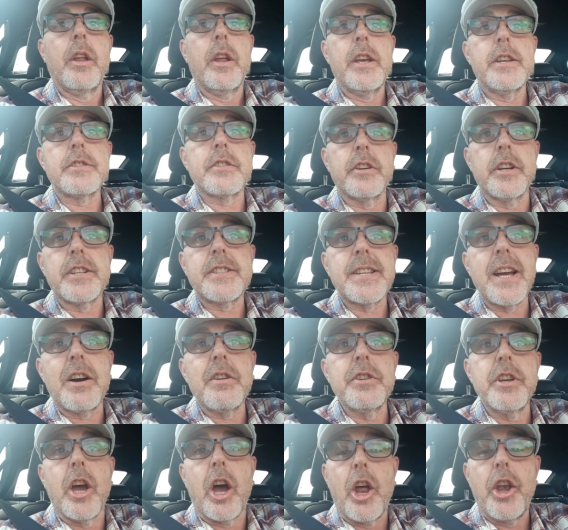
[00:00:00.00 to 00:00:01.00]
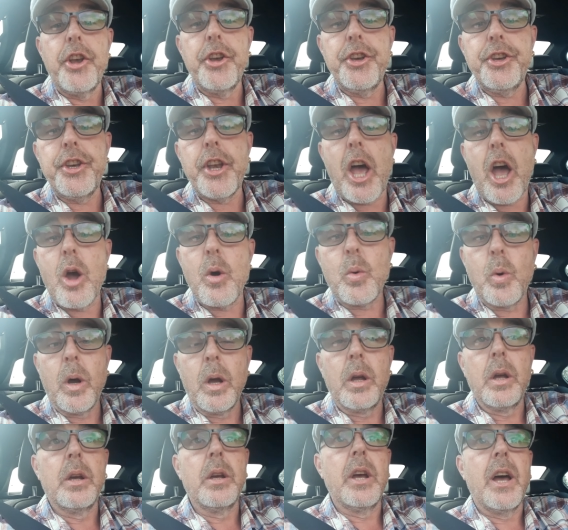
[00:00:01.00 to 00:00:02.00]
He's going to tell you, no,
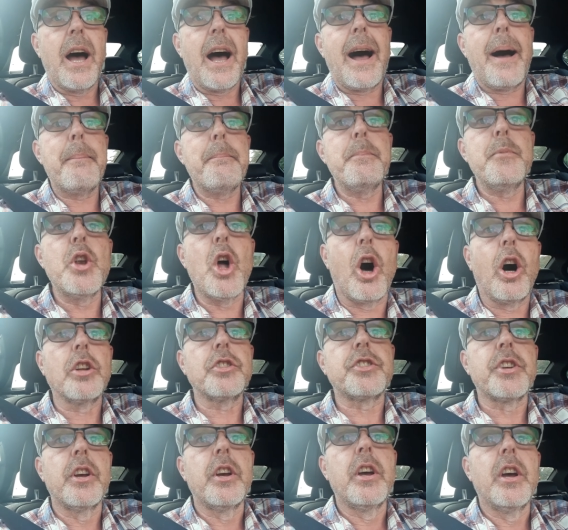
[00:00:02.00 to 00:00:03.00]
I'm not.